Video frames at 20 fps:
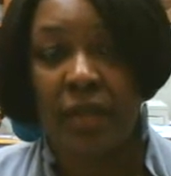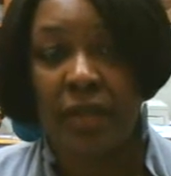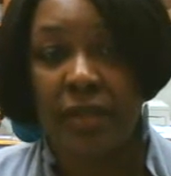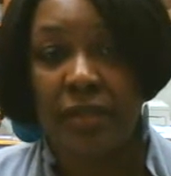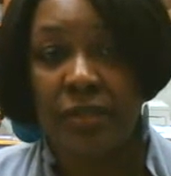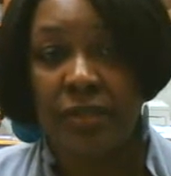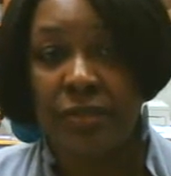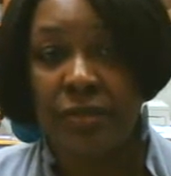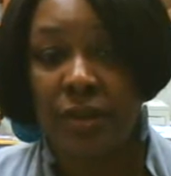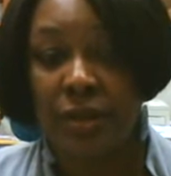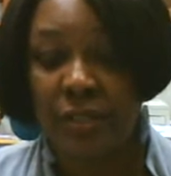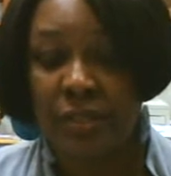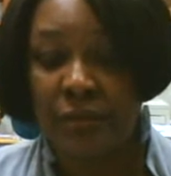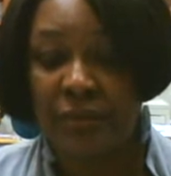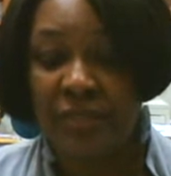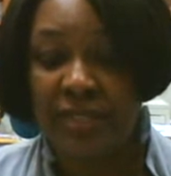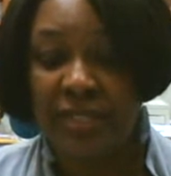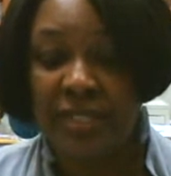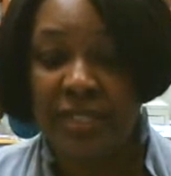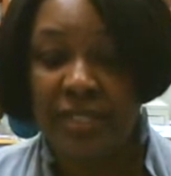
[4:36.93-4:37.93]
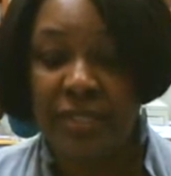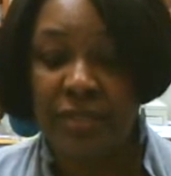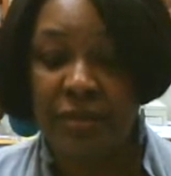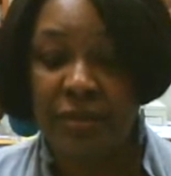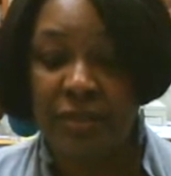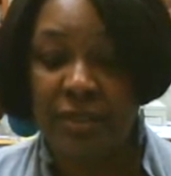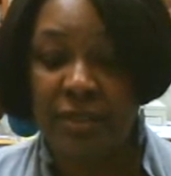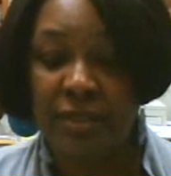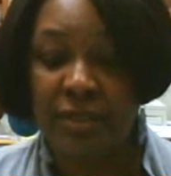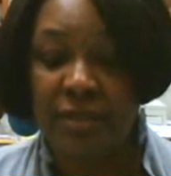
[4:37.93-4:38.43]
Constructivist
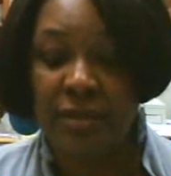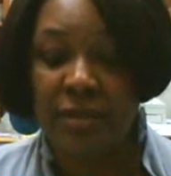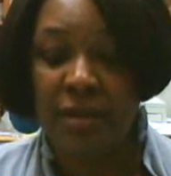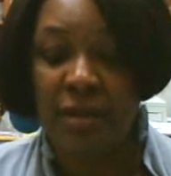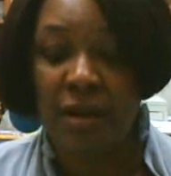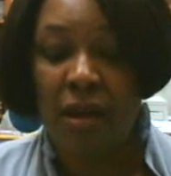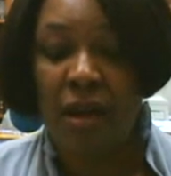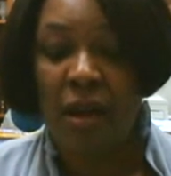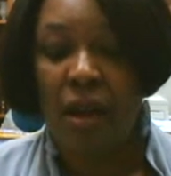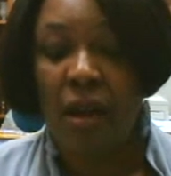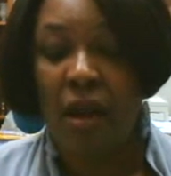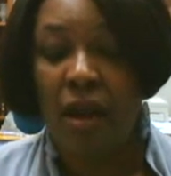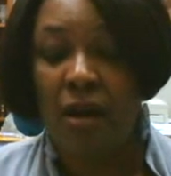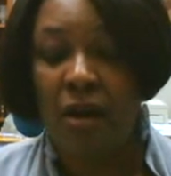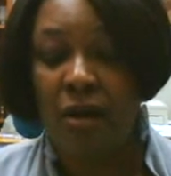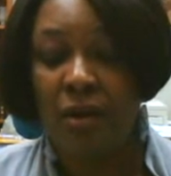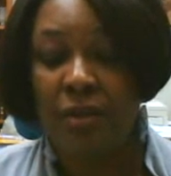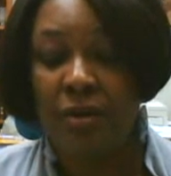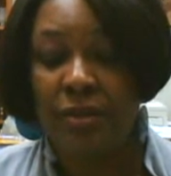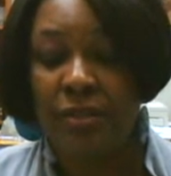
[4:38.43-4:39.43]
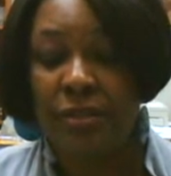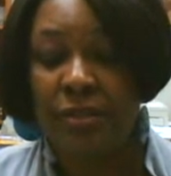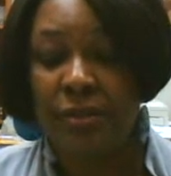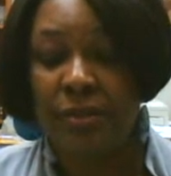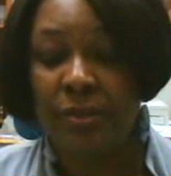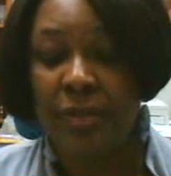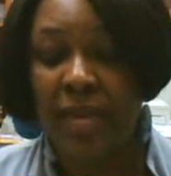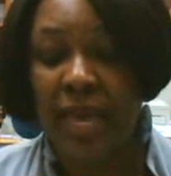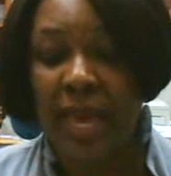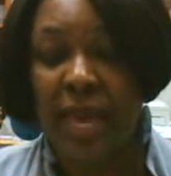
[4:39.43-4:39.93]
students are urged to
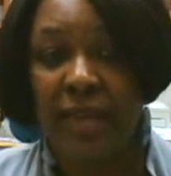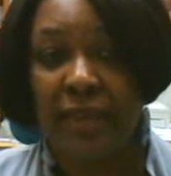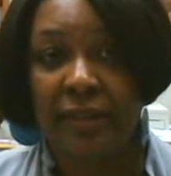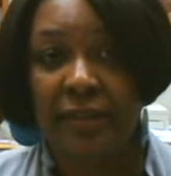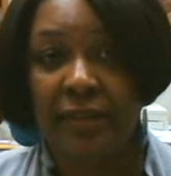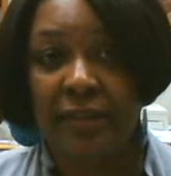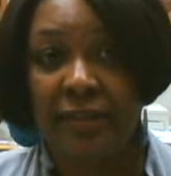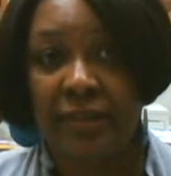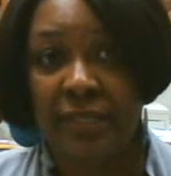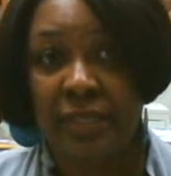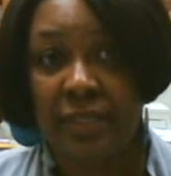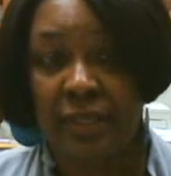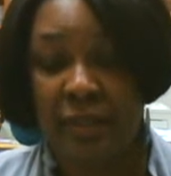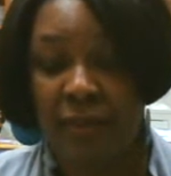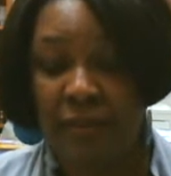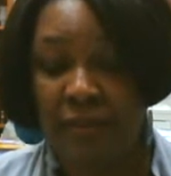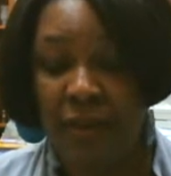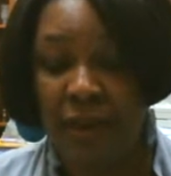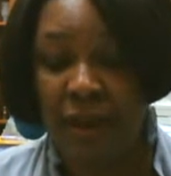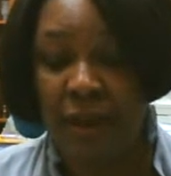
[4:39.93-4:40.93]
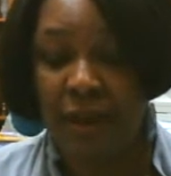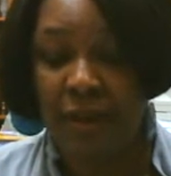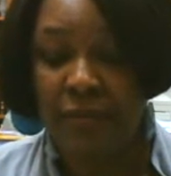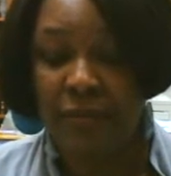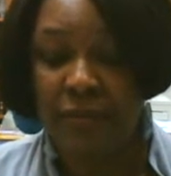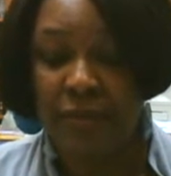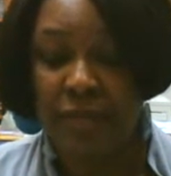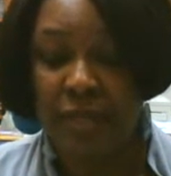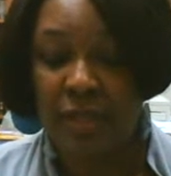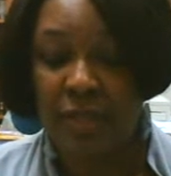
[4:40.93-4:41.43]
be actively
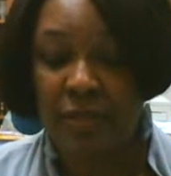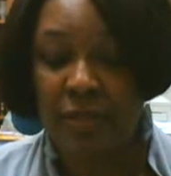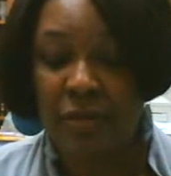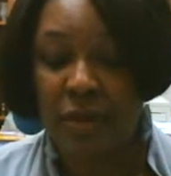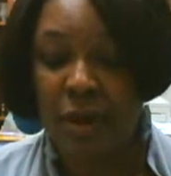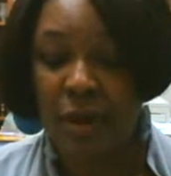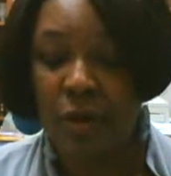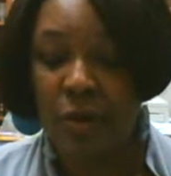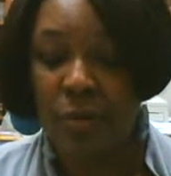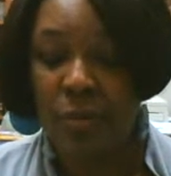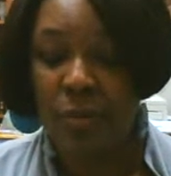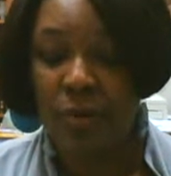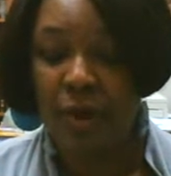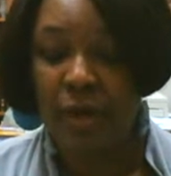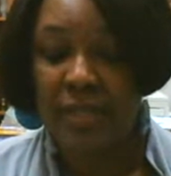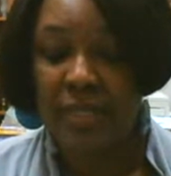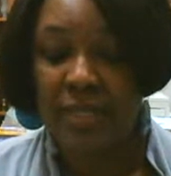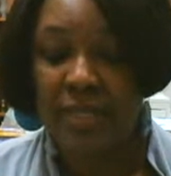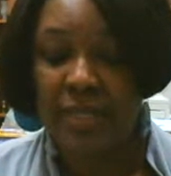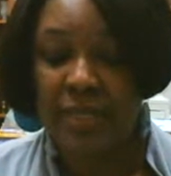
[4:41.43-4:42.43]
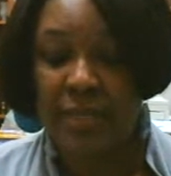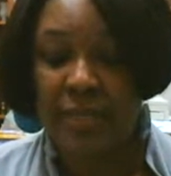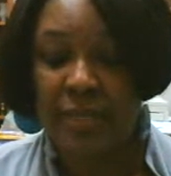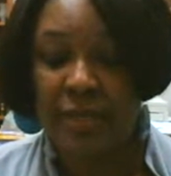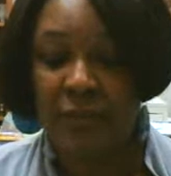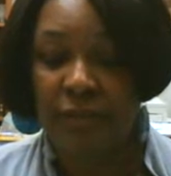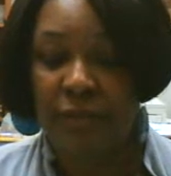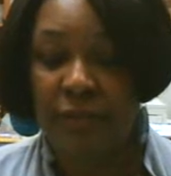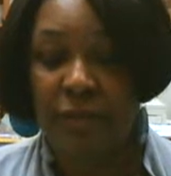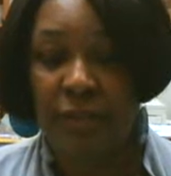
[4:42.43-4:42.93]
involved in their own process
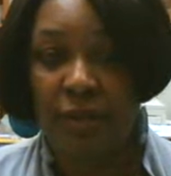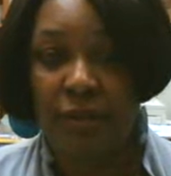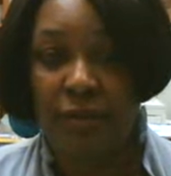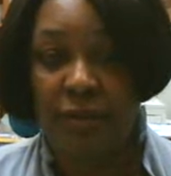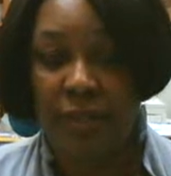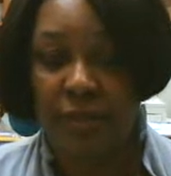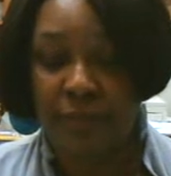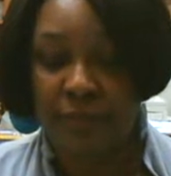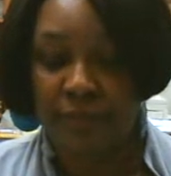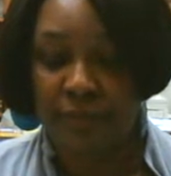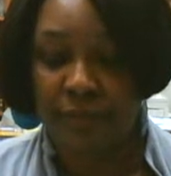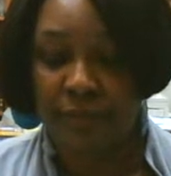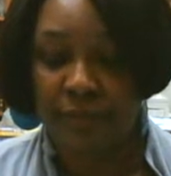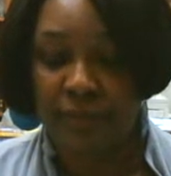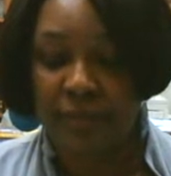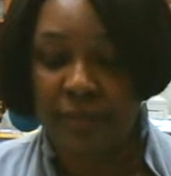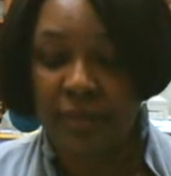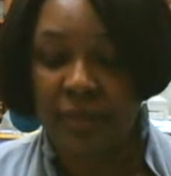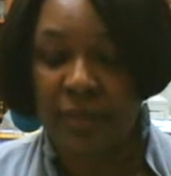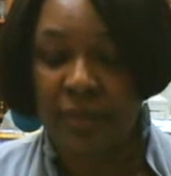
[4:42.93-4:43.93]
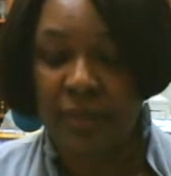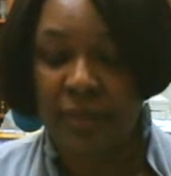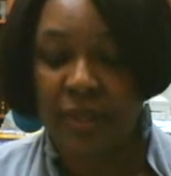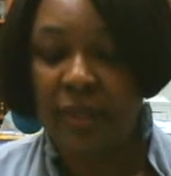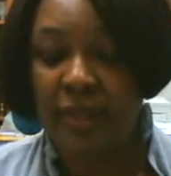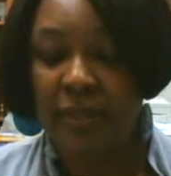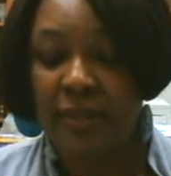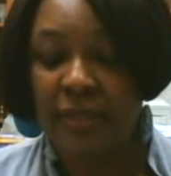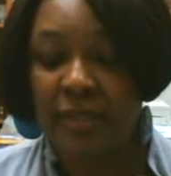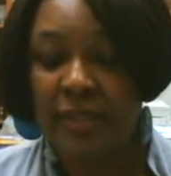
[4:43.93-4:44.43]
of learning.
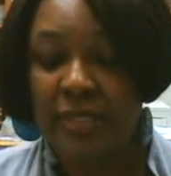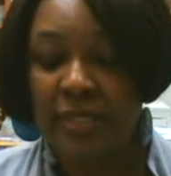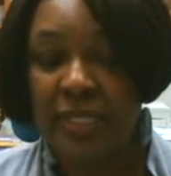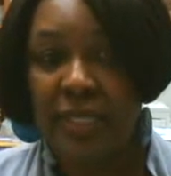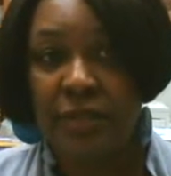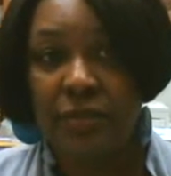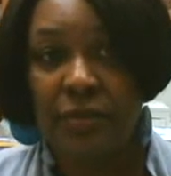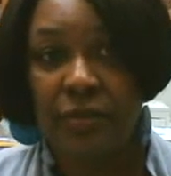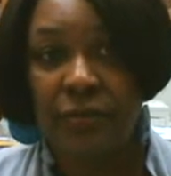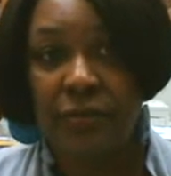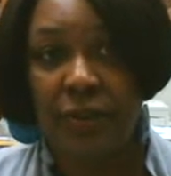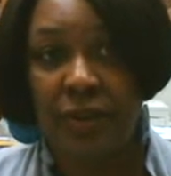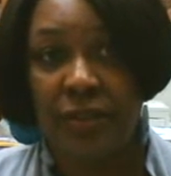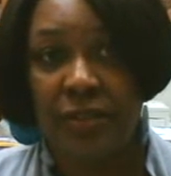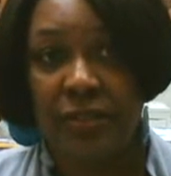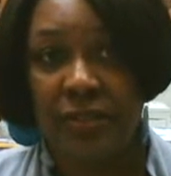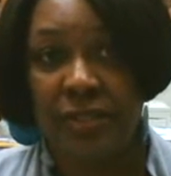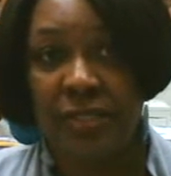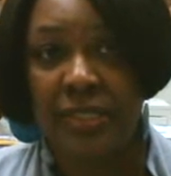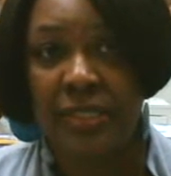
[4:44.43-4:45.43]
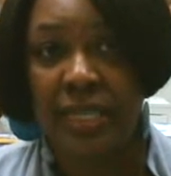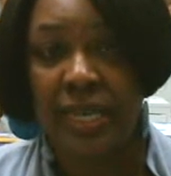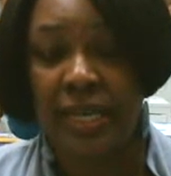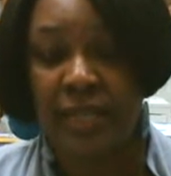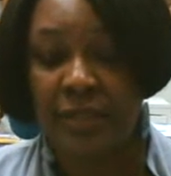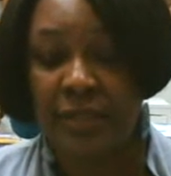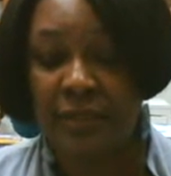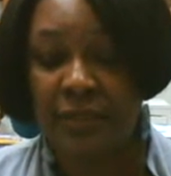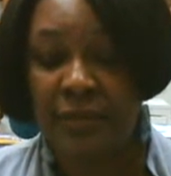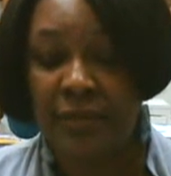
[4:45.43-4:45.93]
The teacher functions
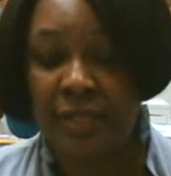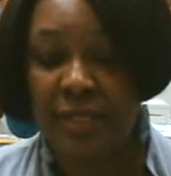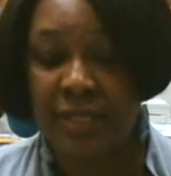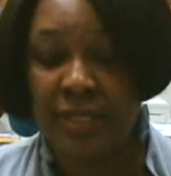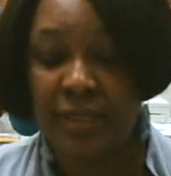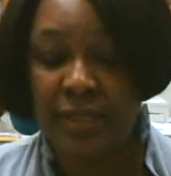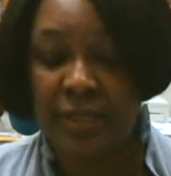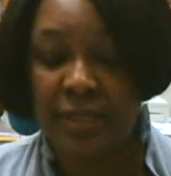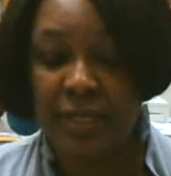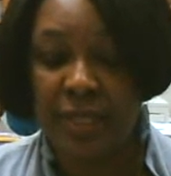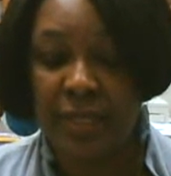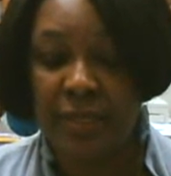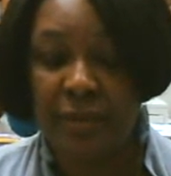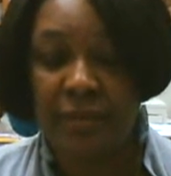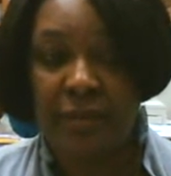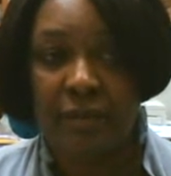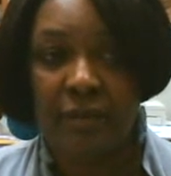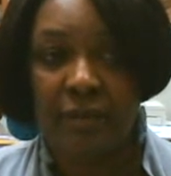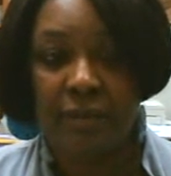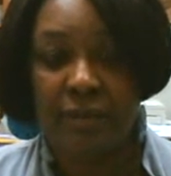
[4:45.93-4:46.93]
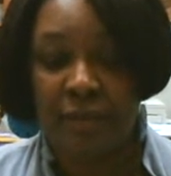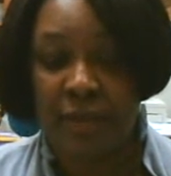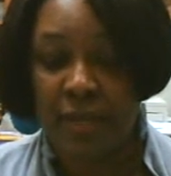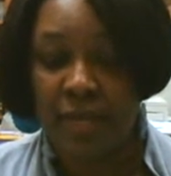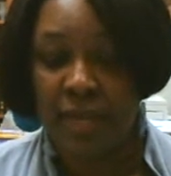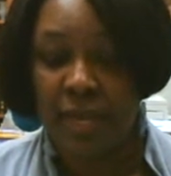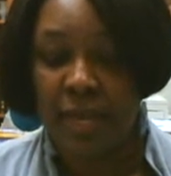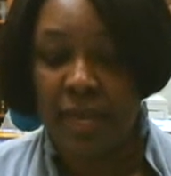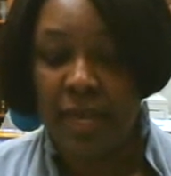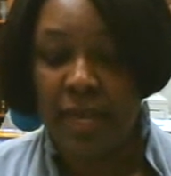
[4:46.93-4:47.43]
as a facilitator
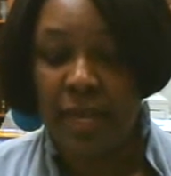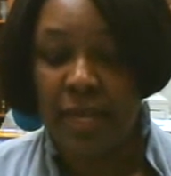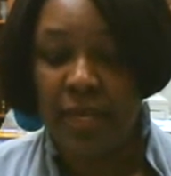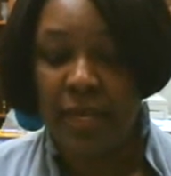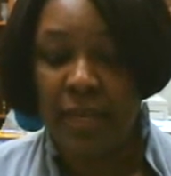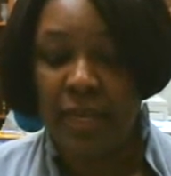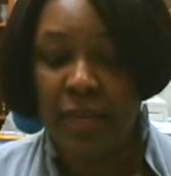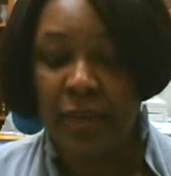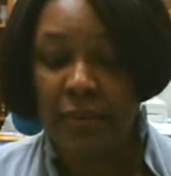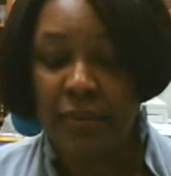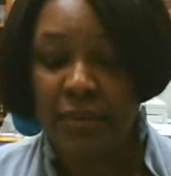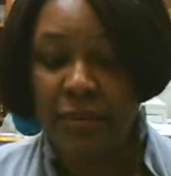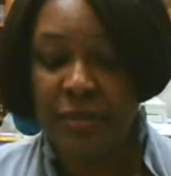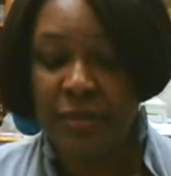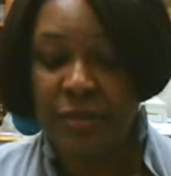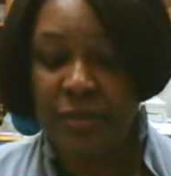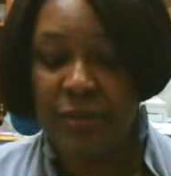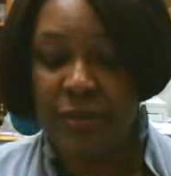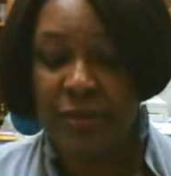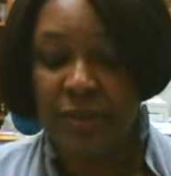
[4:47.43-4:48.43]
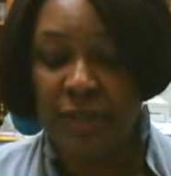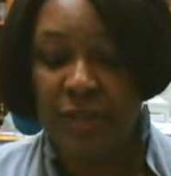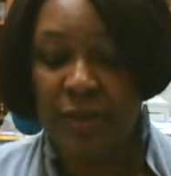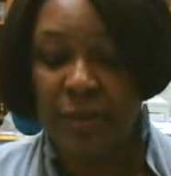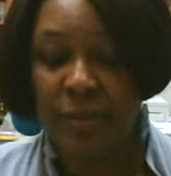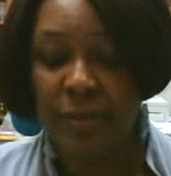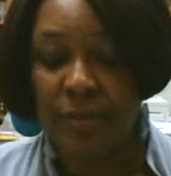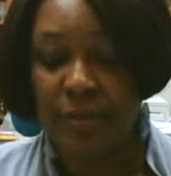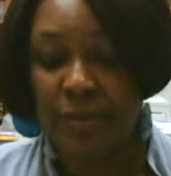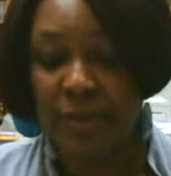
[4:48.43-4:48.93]
and helps to
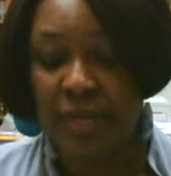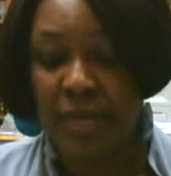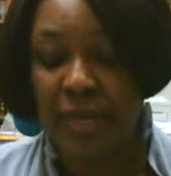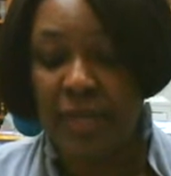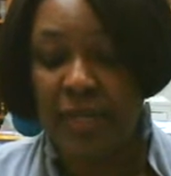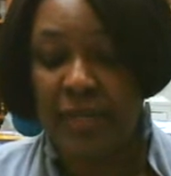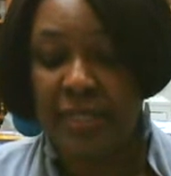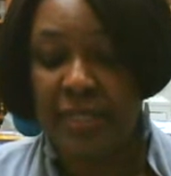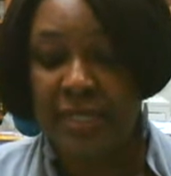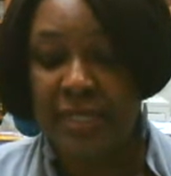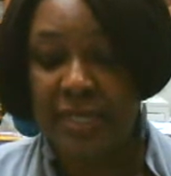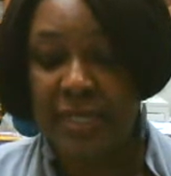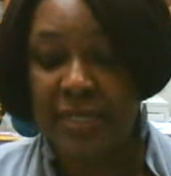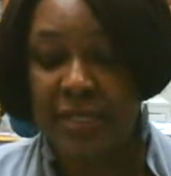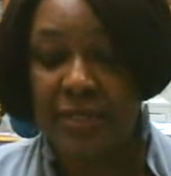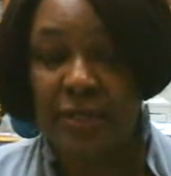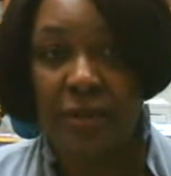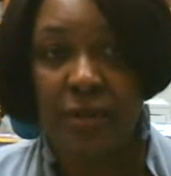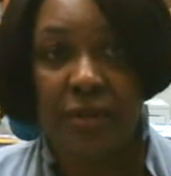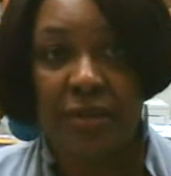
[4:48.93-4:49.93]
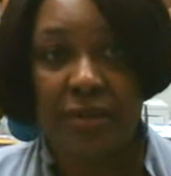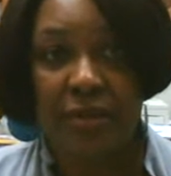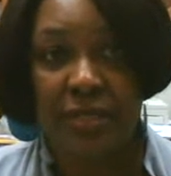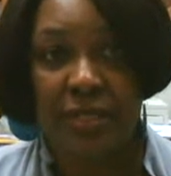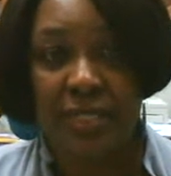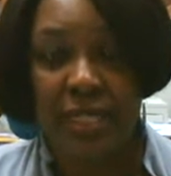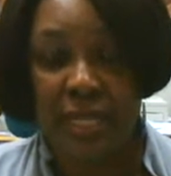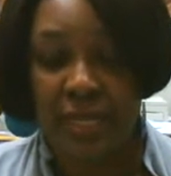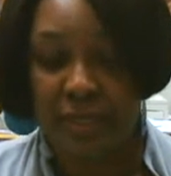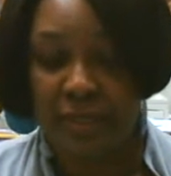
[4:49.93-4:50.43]
develop and assess their
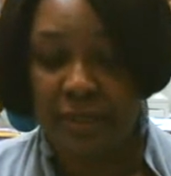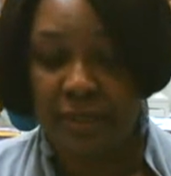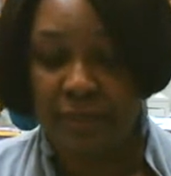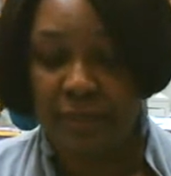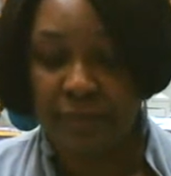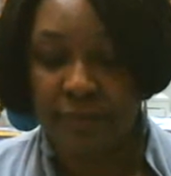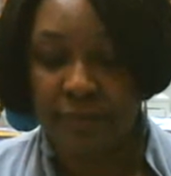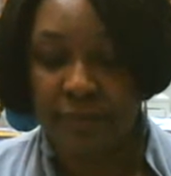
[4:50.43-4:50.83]
understanding.